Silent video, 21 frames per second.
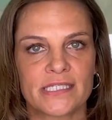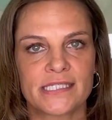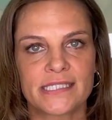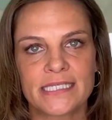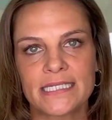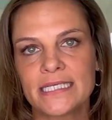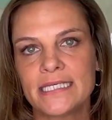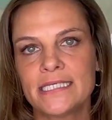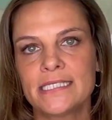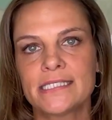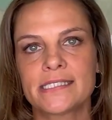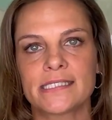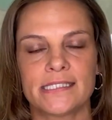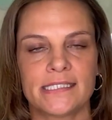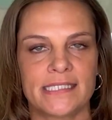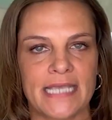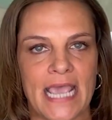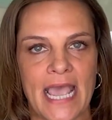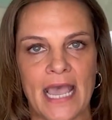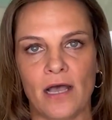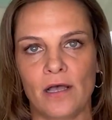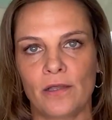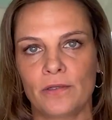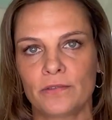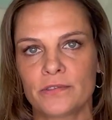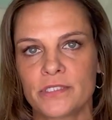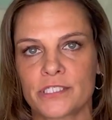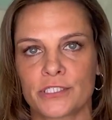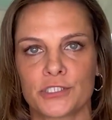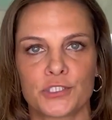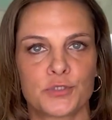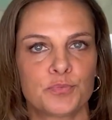cities and
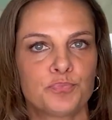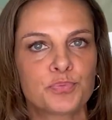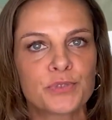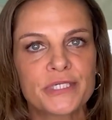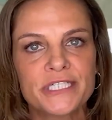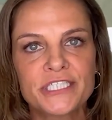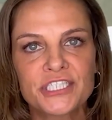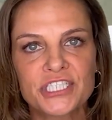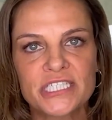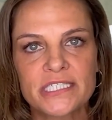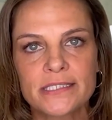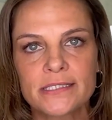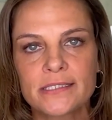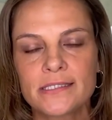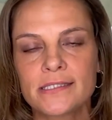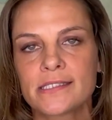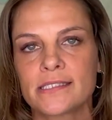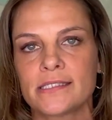towns, there's bridges